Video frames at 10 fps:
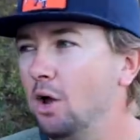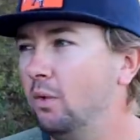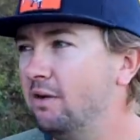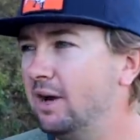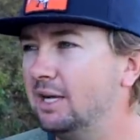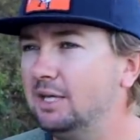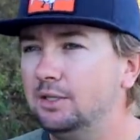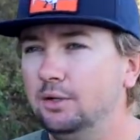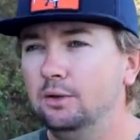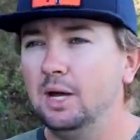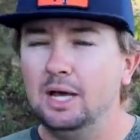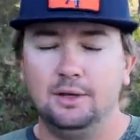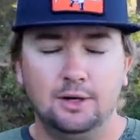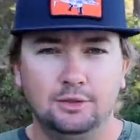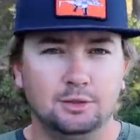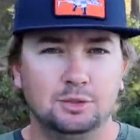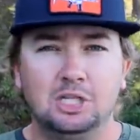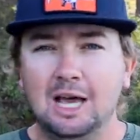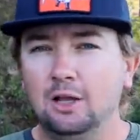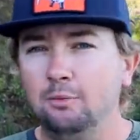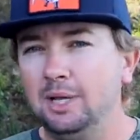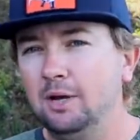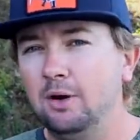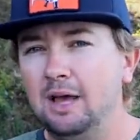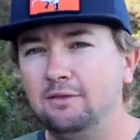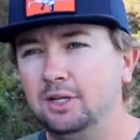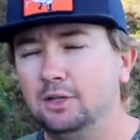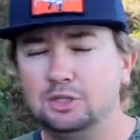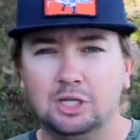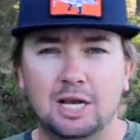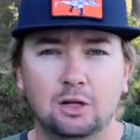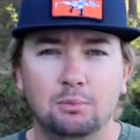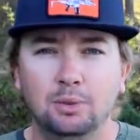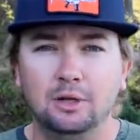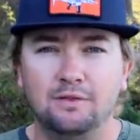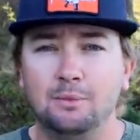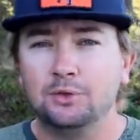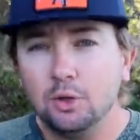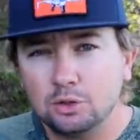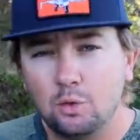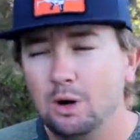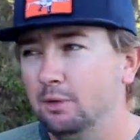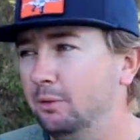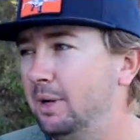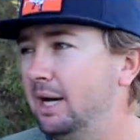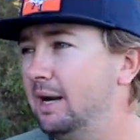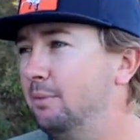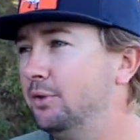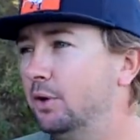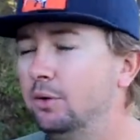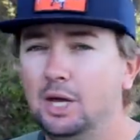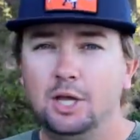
Whenever I get to, you know, some shallow pea gravelly or shallow bluff, I'm going to throw a square bill by it. I'm going to throw,